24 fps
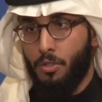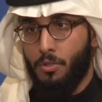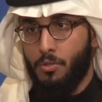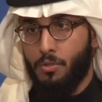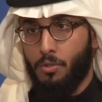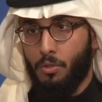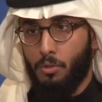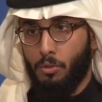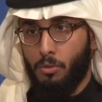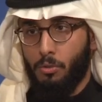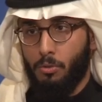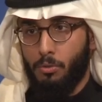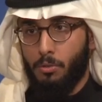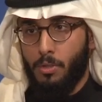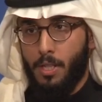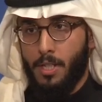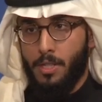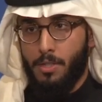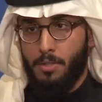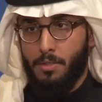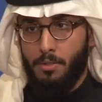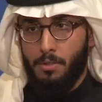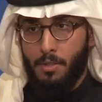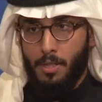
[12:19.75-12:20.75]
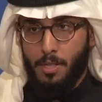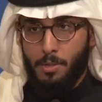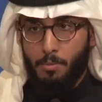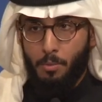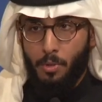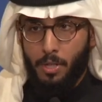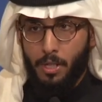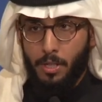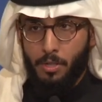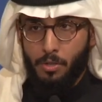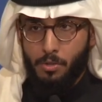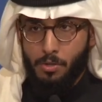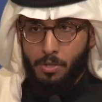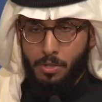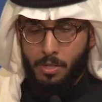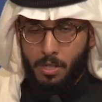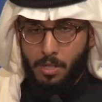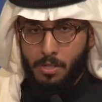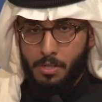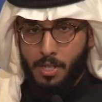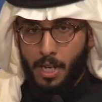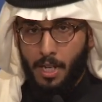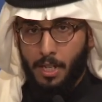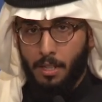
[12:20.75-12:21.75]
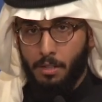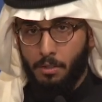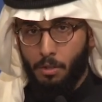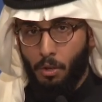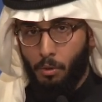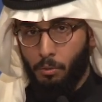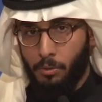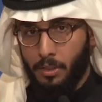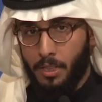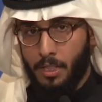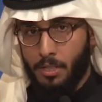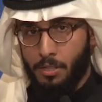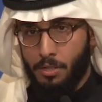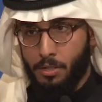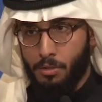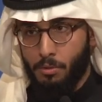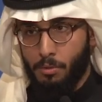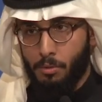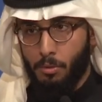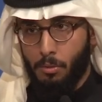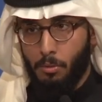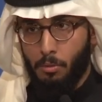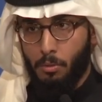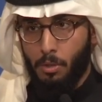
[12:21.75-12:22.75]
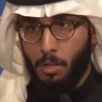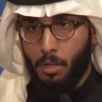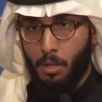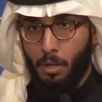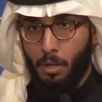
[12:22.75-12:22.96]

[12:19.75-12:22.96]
So that's pretty interesting. Second only to